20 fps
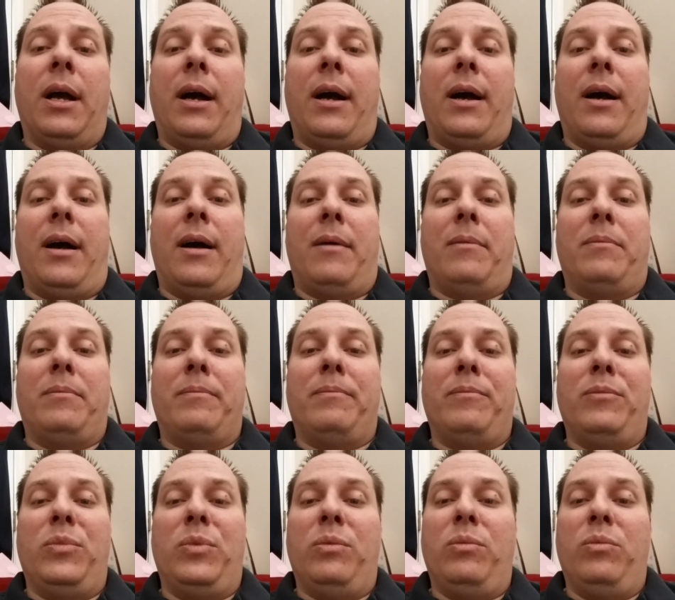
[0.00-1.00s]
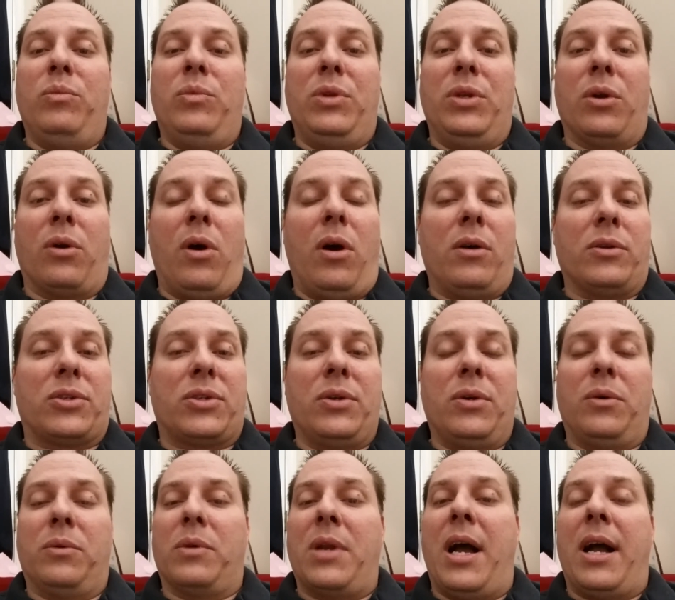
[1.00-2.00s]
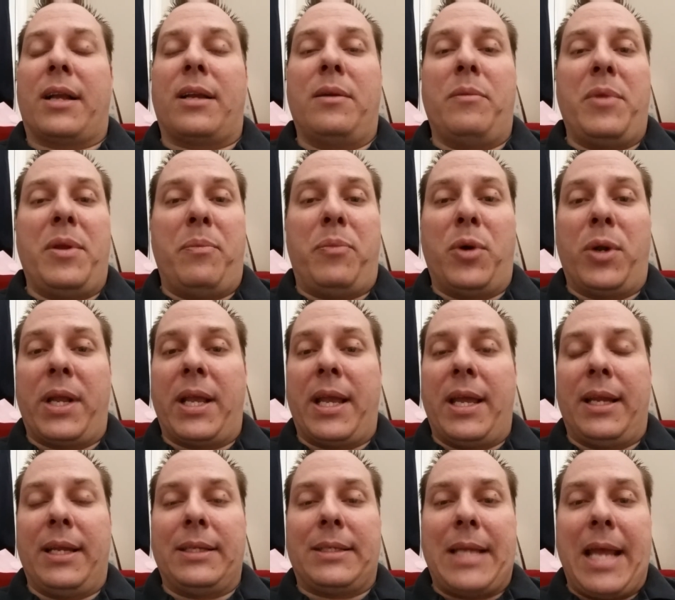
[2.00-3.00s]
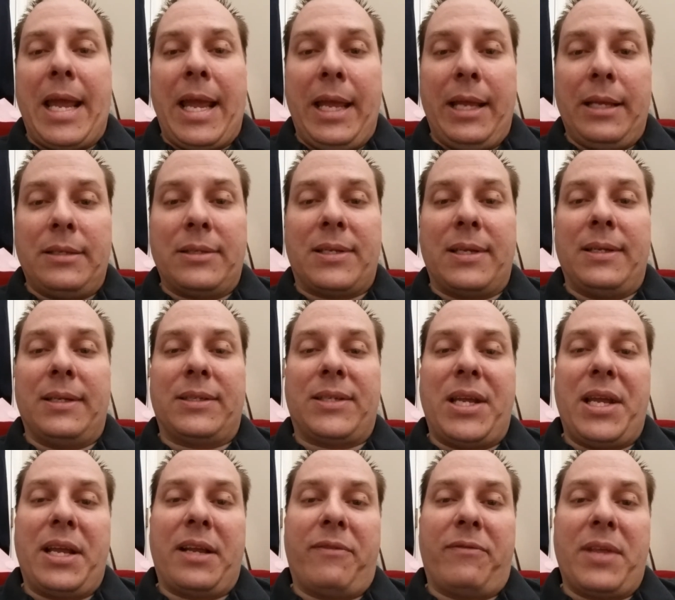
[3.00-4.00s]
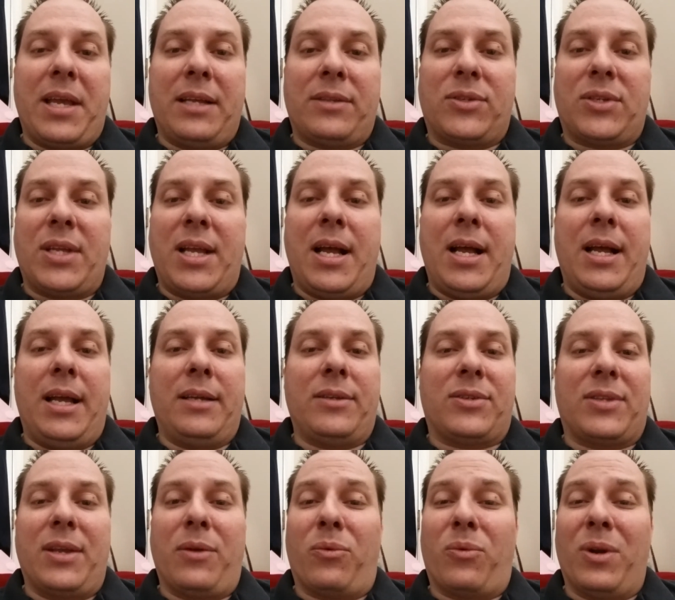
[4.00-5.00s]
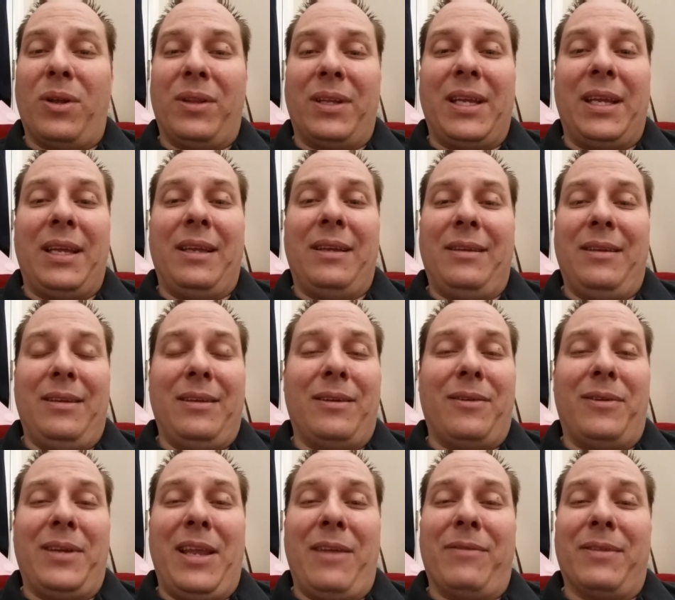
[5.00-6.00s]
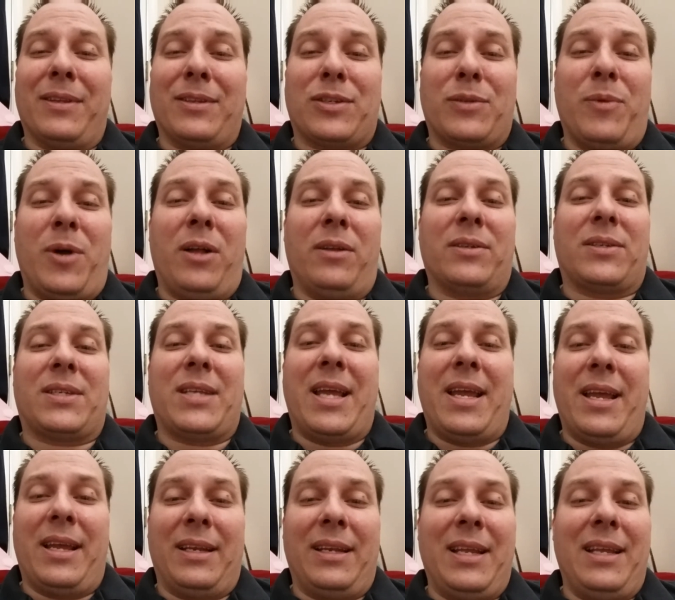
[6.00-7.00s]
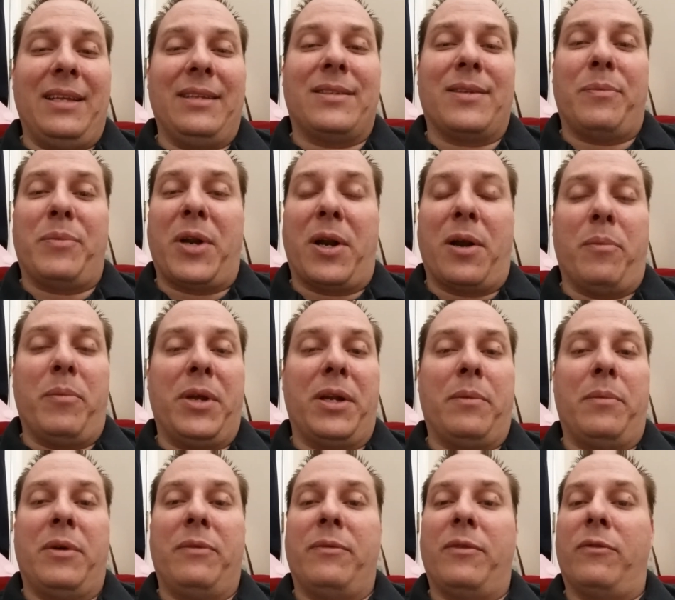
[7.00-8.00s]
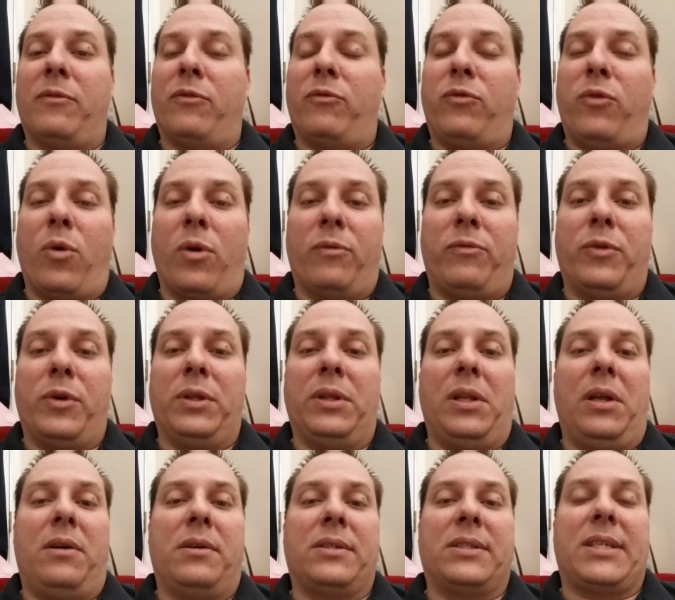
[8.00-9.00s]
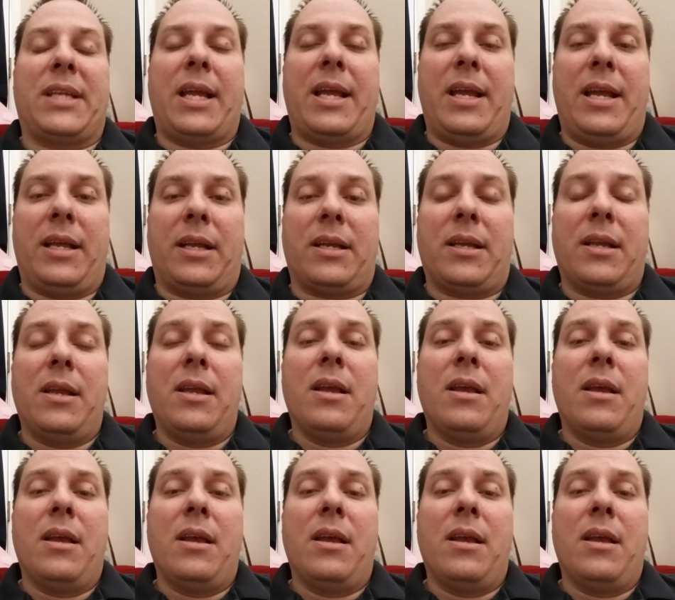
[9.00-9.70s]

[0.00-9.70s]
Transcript: Um, you're also not going to be putting any tangs in a tank of that size. They really, you know, even the smallest tang needs a bare minimum of a four foot long tank.